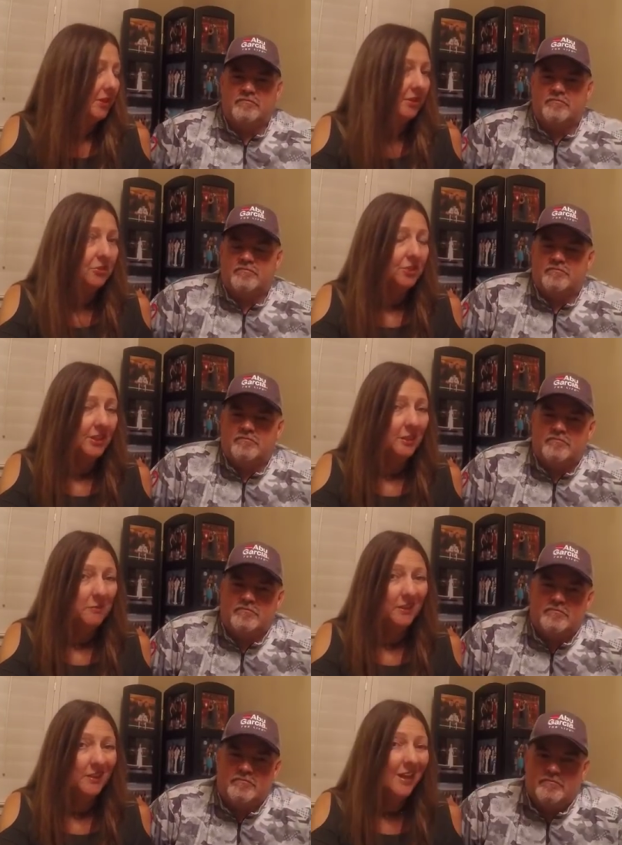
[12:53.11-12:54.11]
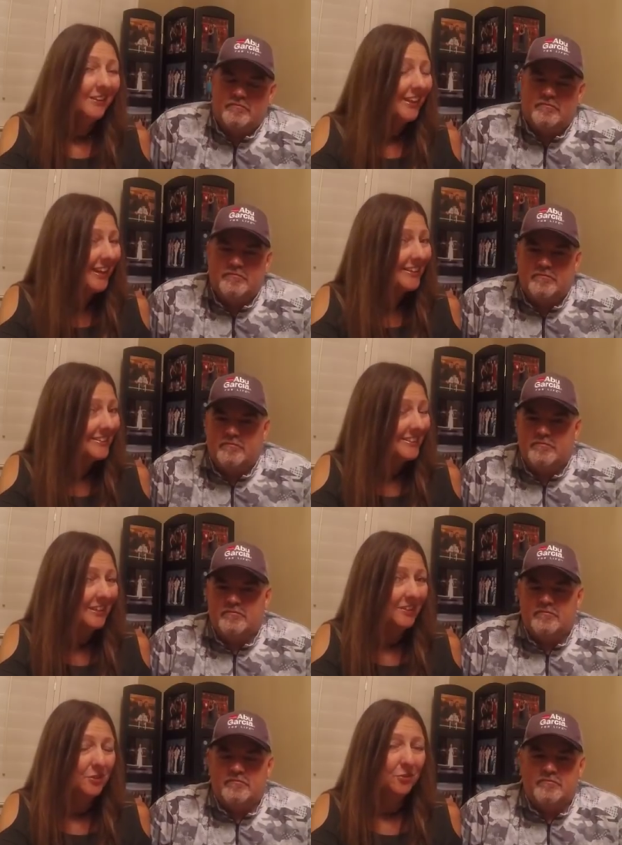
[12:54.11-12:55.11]
Speaker 1: they're usually going to be a lot
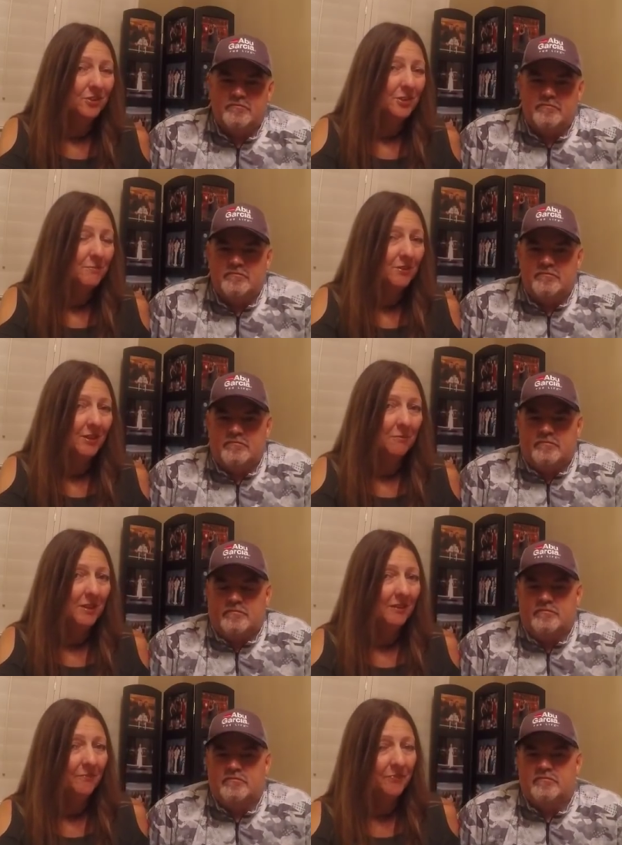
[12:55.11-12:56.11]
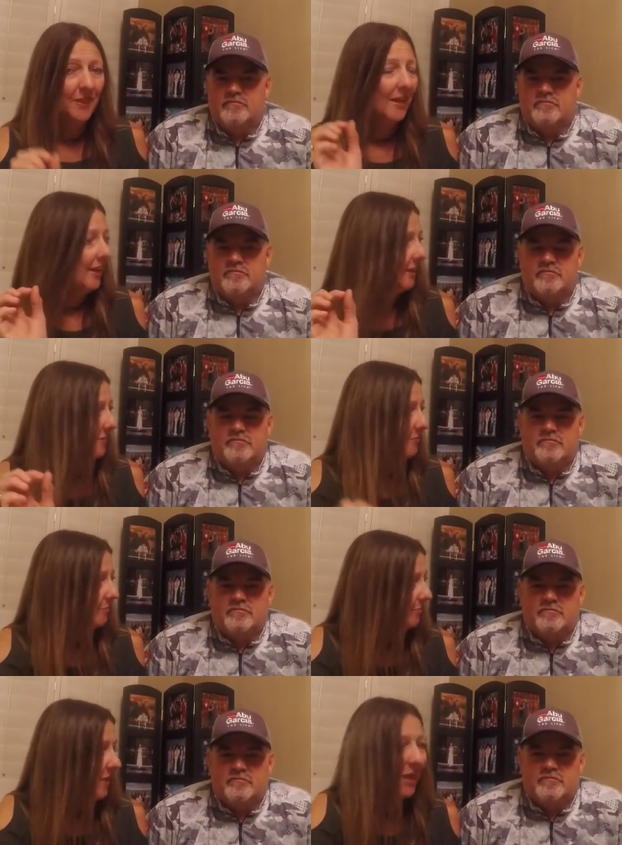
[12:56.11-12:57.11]
less. The newer ships are going to be the high,
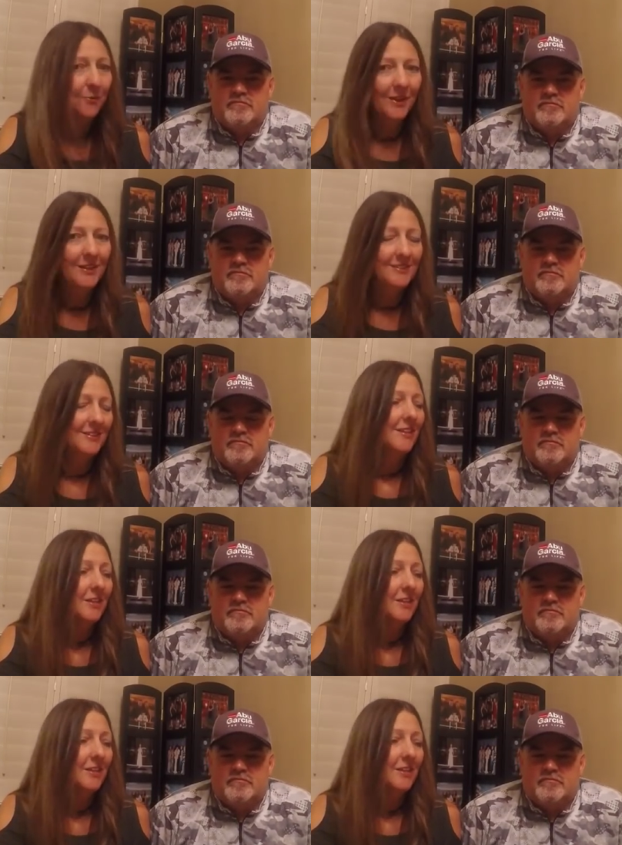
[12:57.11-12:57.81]
high rates.